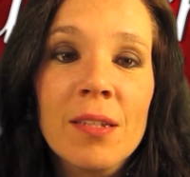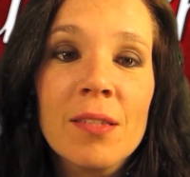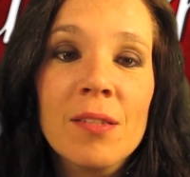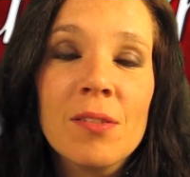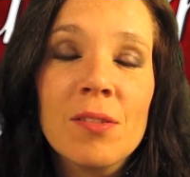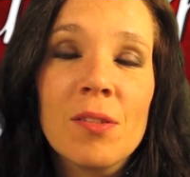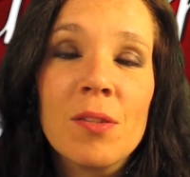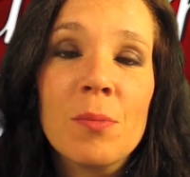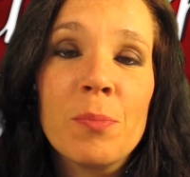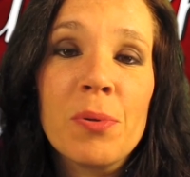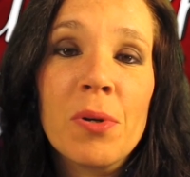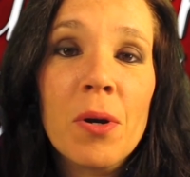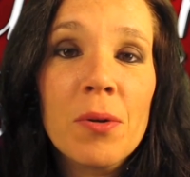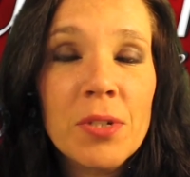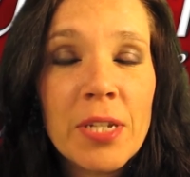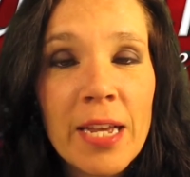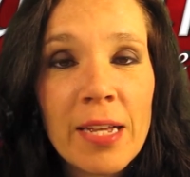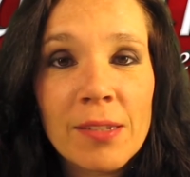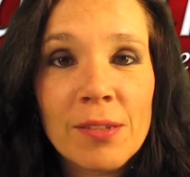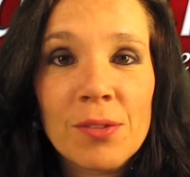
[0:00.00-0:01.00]
So the pro
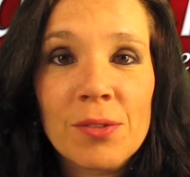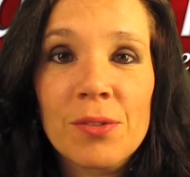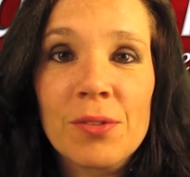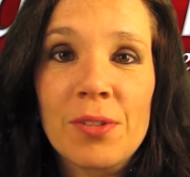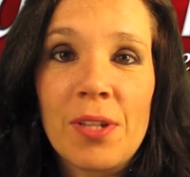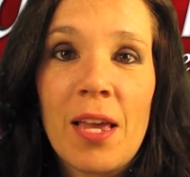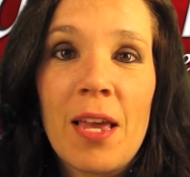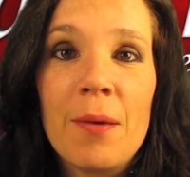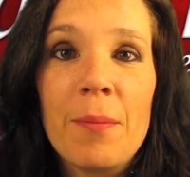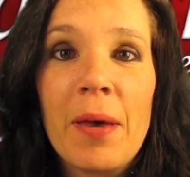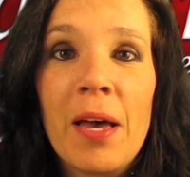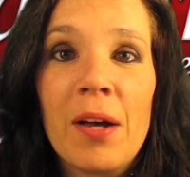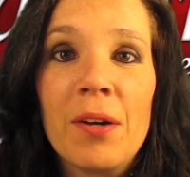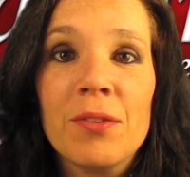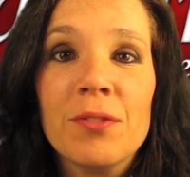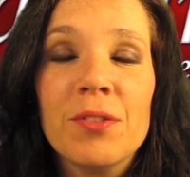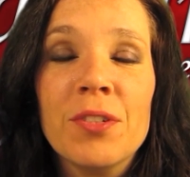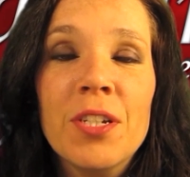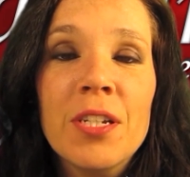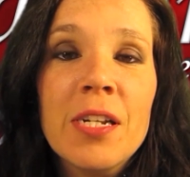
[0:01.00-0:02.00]
dancers came
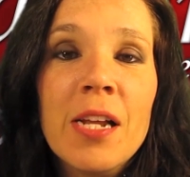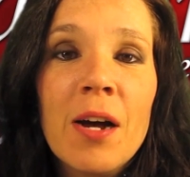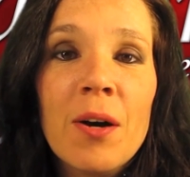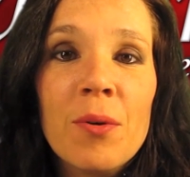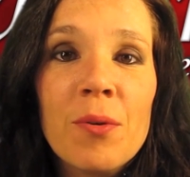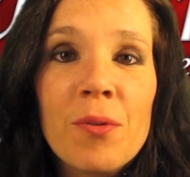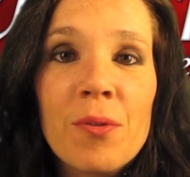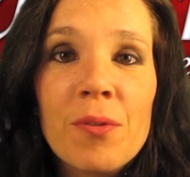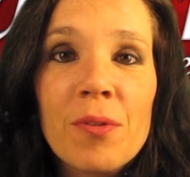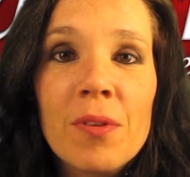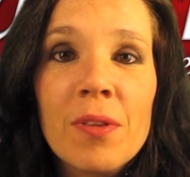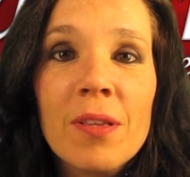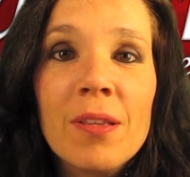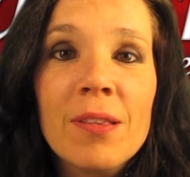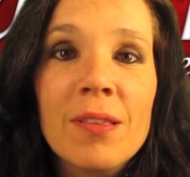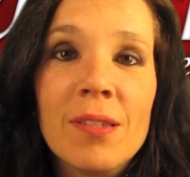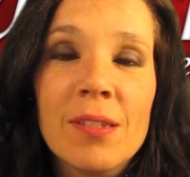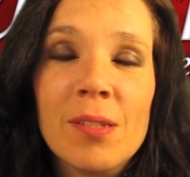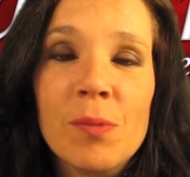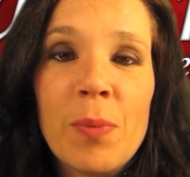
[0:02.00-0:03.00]
out, you know,
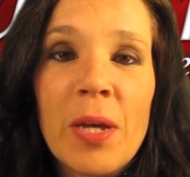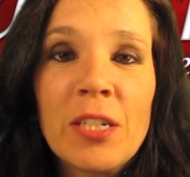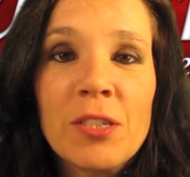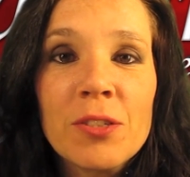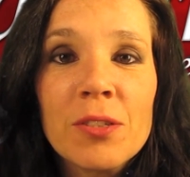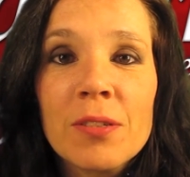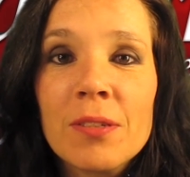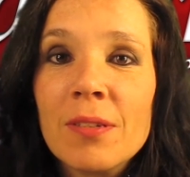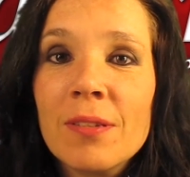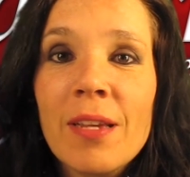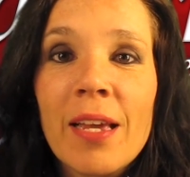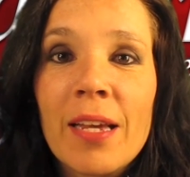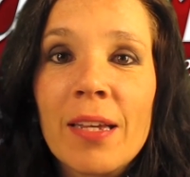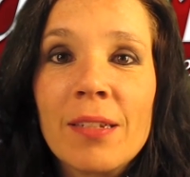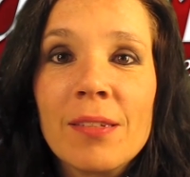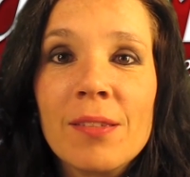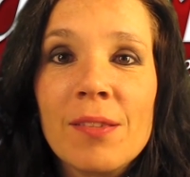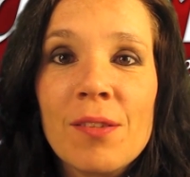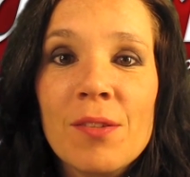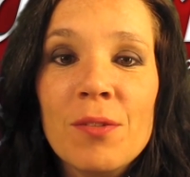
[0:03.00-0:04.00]
the Special
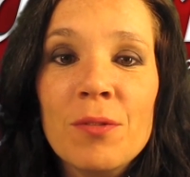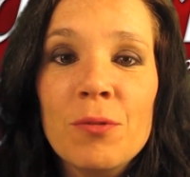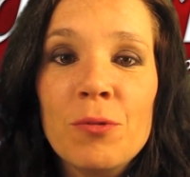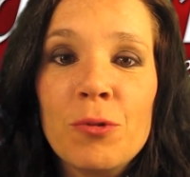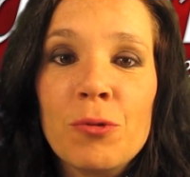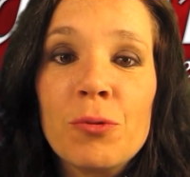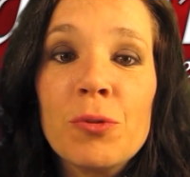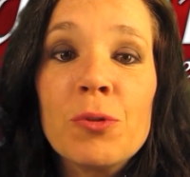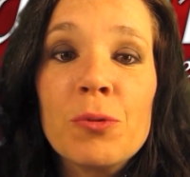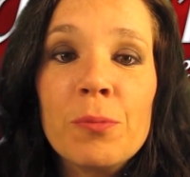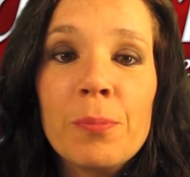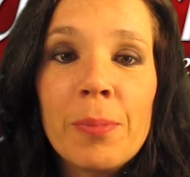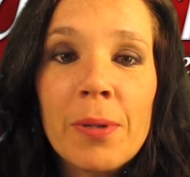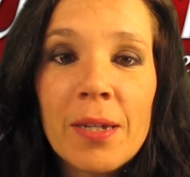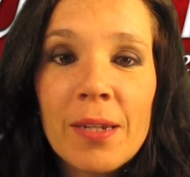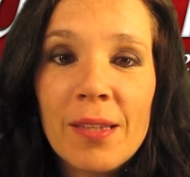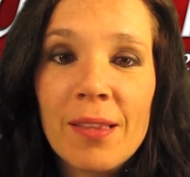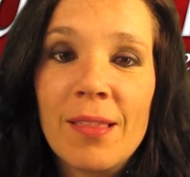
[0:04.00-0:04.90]
Six, the new troupe.